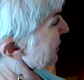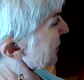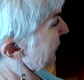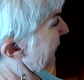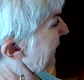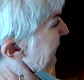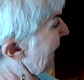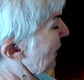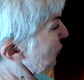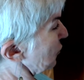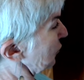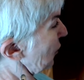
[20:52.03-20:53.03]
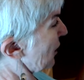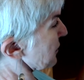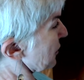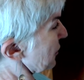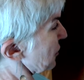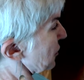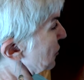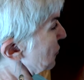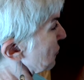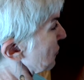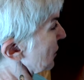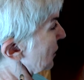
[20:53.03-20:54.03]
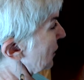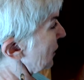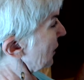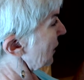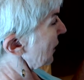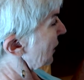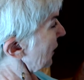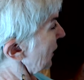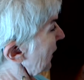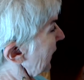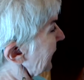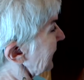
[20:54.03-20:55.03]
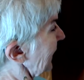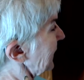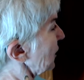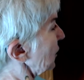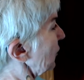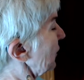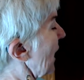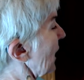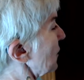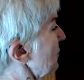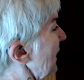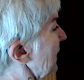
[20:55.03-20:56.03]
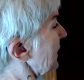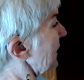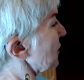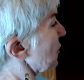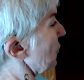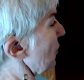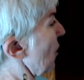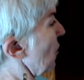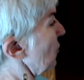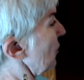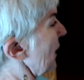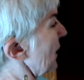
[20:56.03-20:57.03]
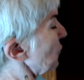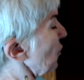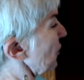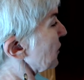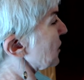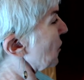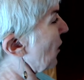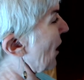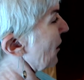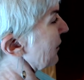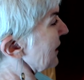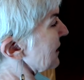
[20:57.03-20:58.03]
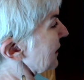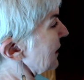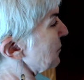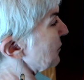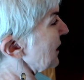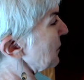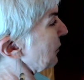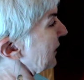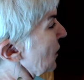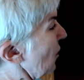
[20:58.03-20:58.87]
find out who lost the shoe. I'd like to learn how to make things grow and work so hard I sleep deeply all